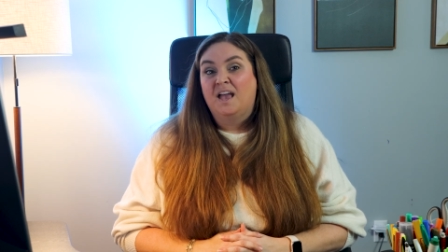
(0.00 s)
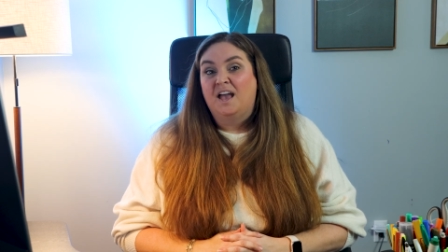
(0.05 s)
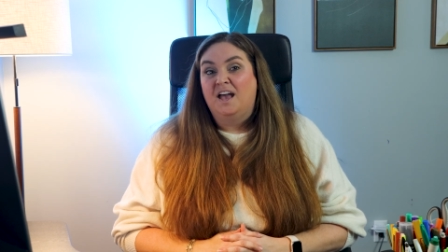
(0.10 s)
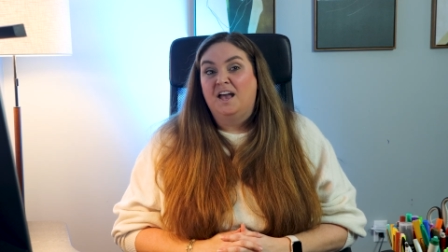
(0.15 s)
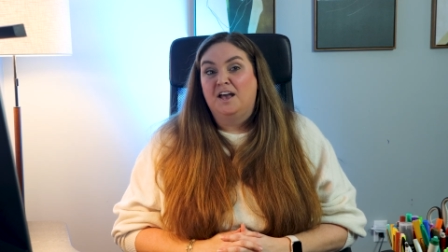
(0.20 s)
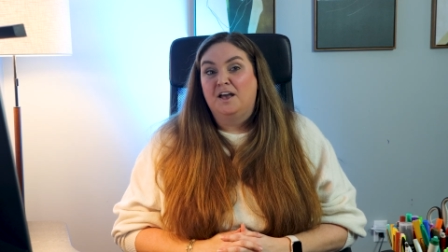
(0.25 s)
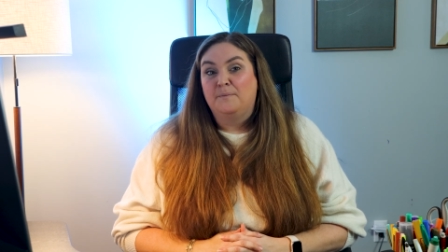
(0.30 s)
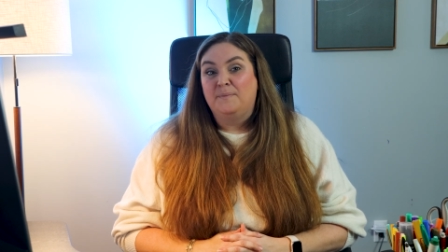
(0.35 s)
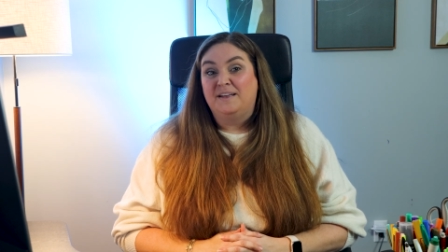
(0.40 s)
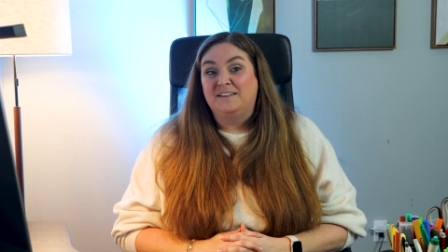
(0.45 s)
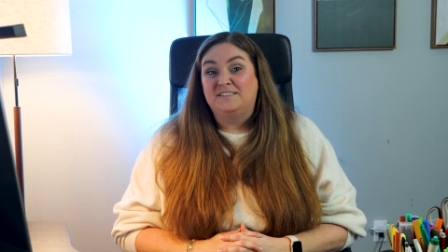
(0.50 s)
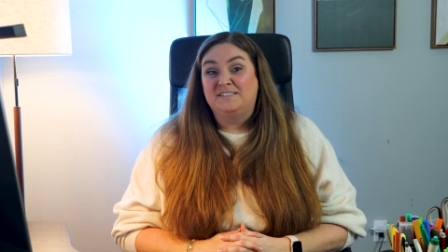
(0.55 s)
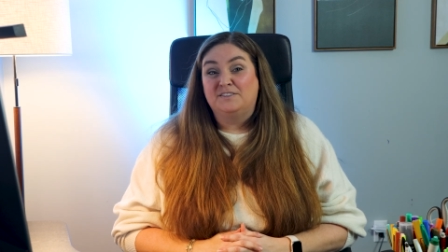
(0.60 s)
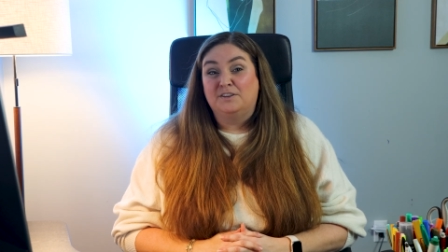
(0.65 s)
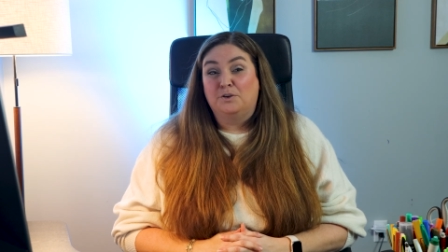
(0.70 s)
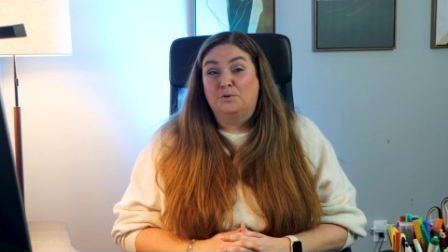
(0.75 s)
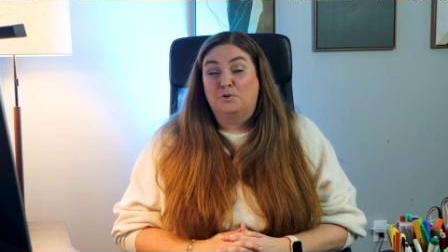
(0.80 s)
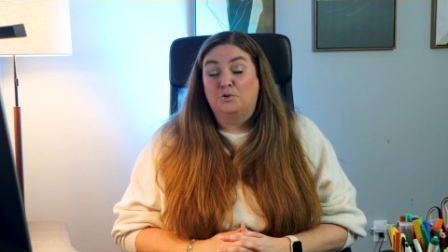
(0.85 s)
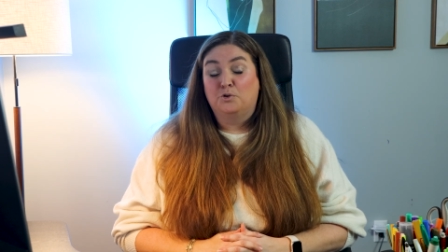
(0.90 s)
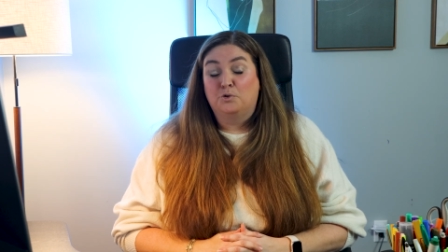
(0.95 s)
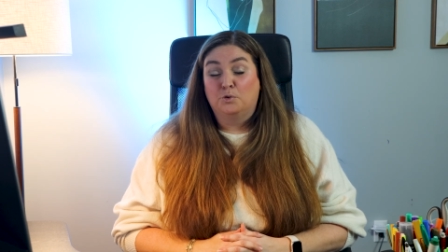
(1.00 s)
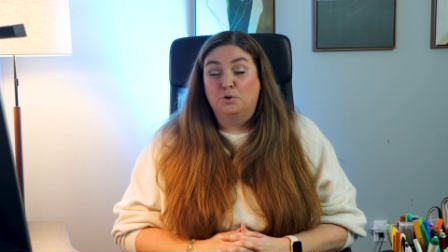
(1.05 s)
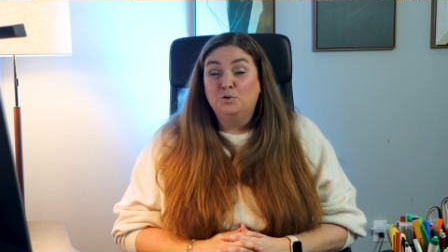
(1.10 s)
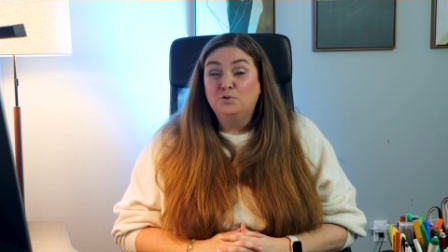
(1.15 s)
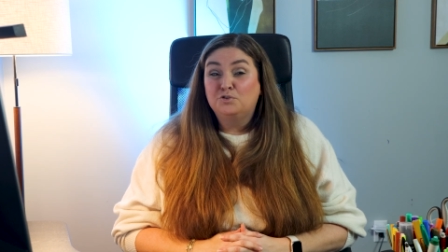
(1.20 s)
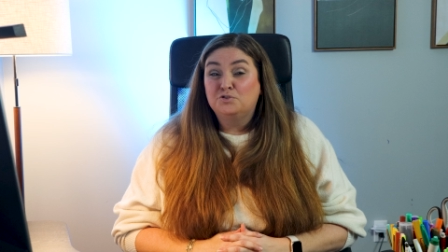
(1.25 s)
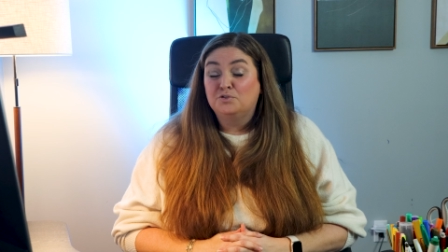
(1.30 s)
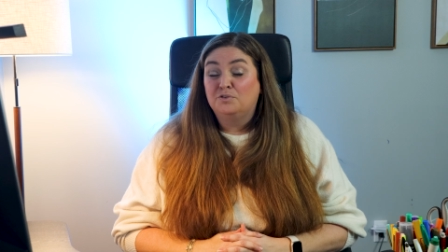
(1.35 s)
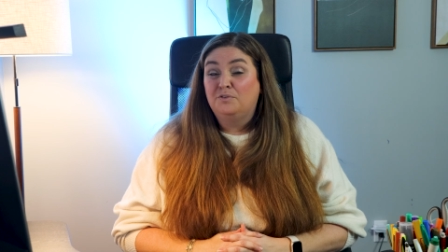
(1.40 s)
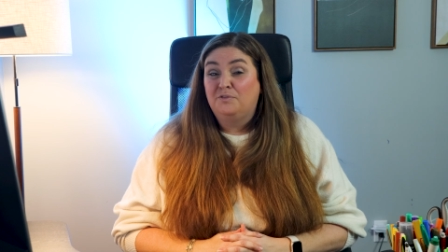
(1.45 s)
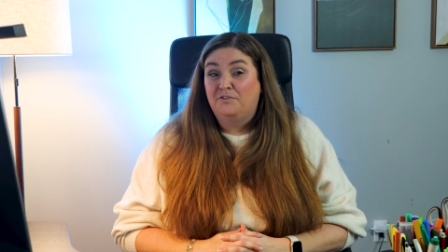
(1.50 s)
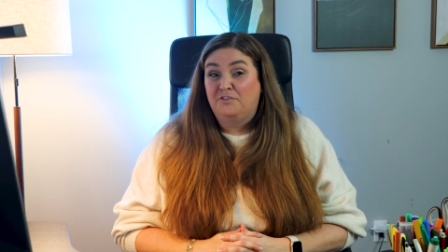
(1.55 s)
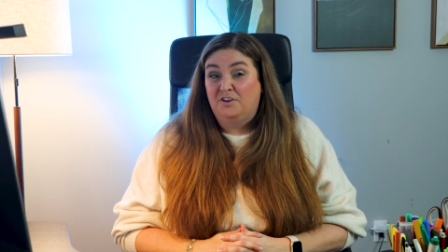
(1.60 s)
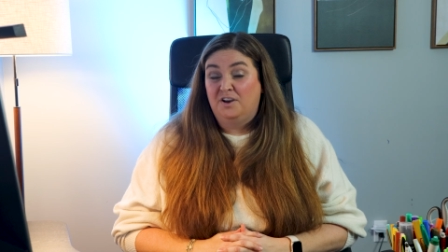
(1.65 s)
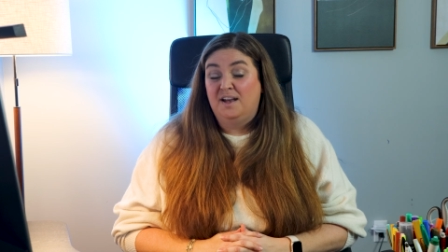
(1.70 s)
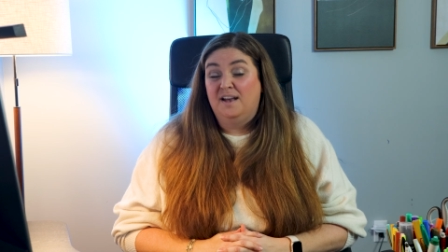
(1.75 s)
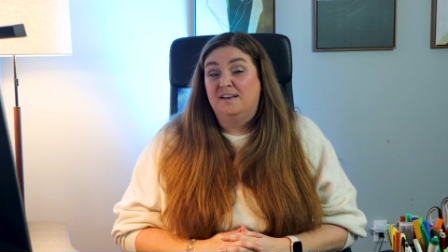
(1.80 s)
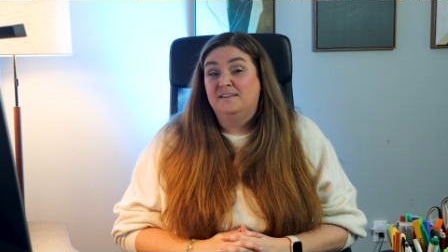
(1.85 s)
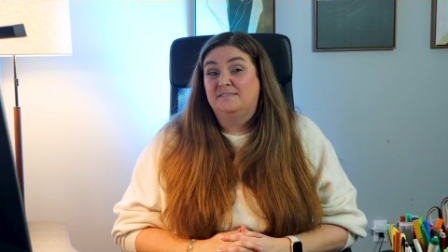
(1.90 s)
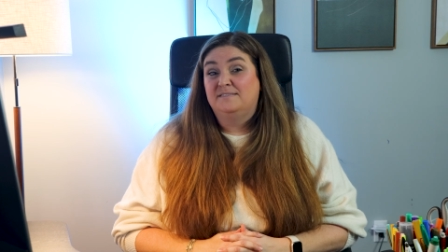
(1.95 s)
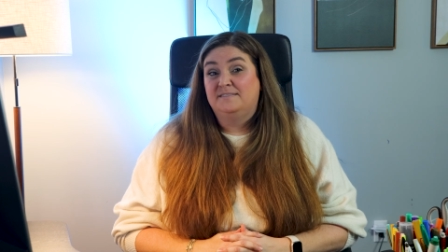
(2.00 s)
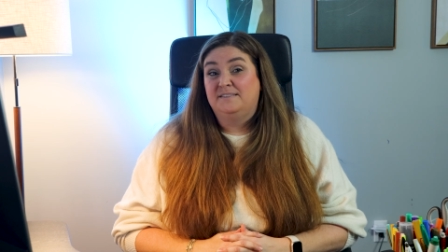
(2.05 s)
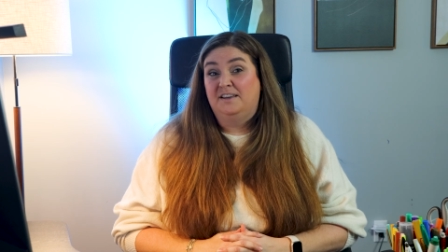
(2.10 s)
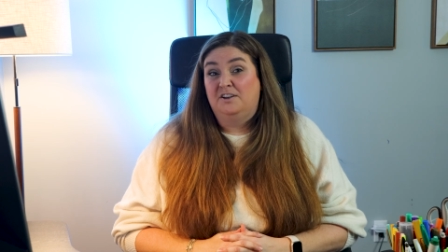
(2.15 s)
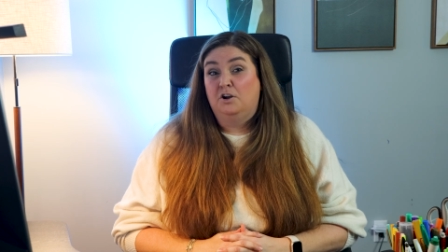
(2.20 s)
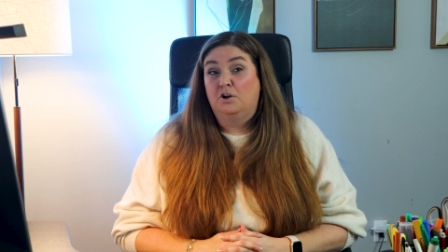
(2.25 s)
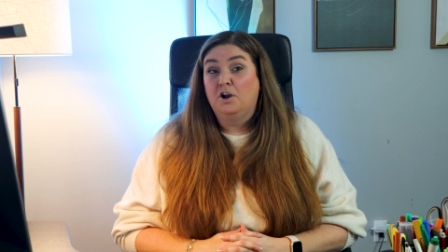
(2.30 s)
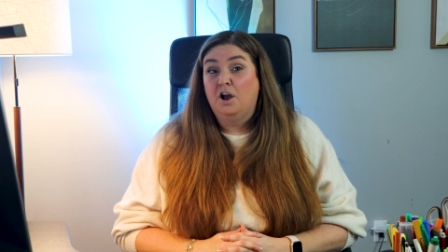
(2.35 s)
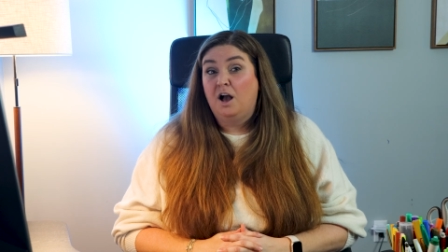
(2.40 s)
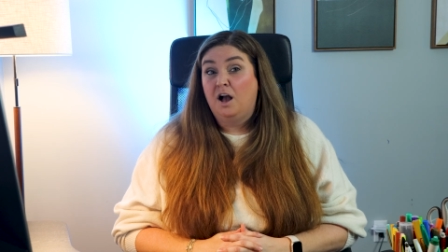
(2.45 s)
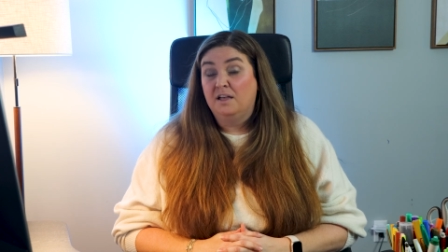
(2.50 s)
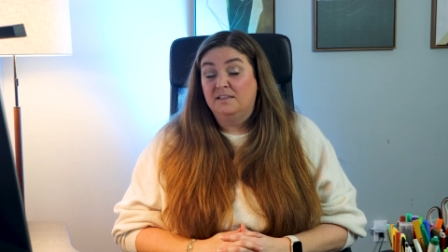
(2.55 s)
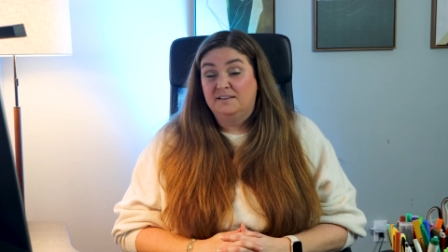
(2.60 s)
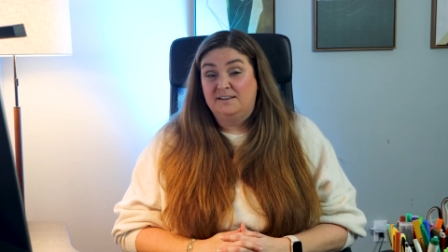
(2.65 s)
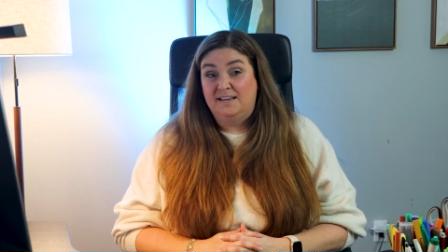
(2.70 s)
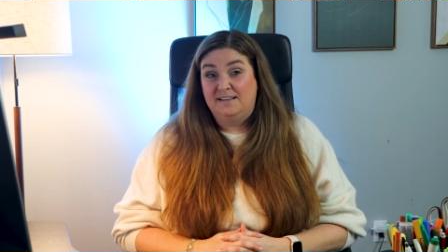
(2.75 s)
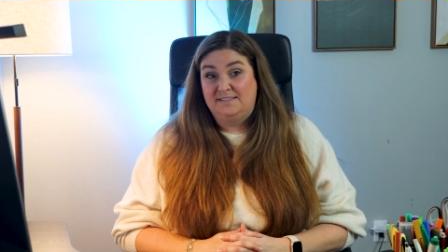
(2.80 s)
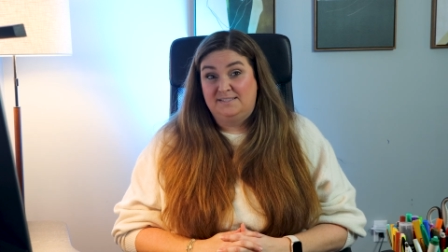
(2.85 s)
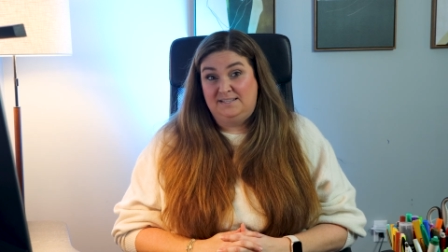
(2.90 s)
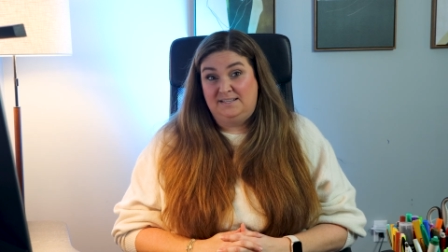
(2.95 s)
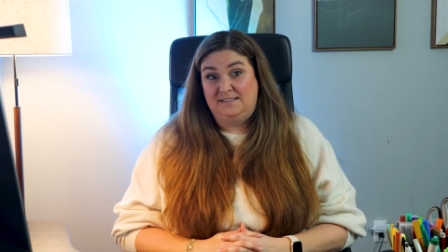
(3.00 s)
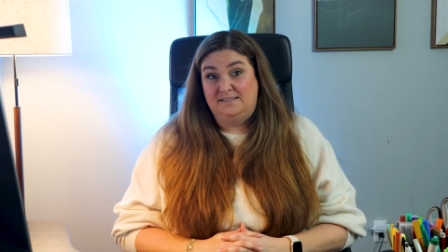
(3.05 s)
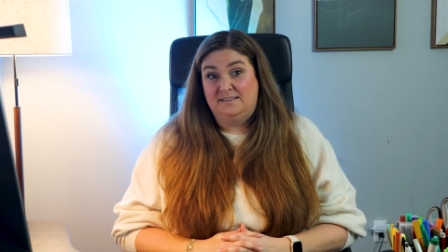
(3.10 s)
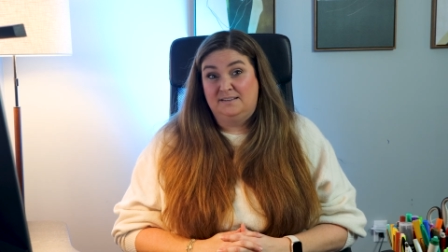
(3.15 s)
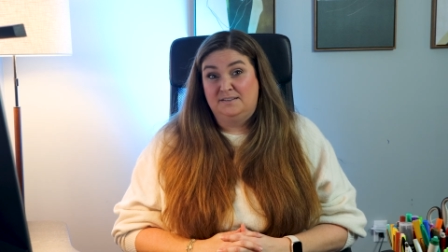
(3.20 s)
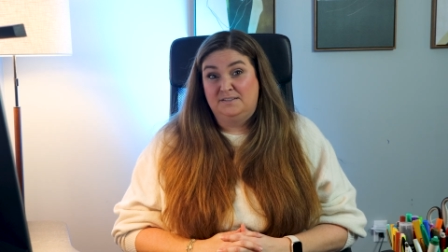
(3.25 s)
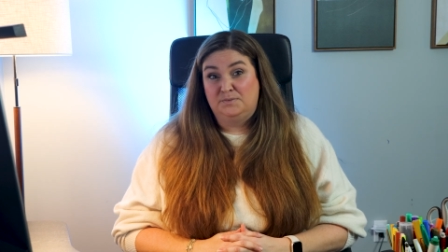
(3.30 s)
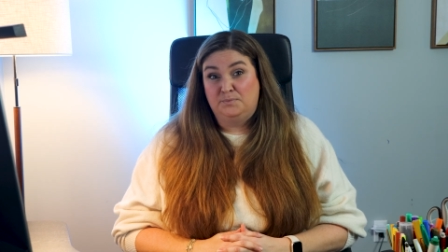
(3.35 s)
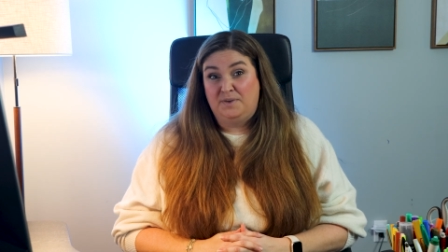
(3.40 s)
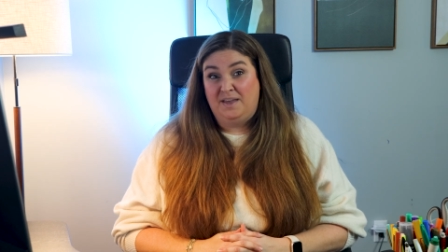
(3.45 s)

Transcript: It's crucial for us in our holiday seasons.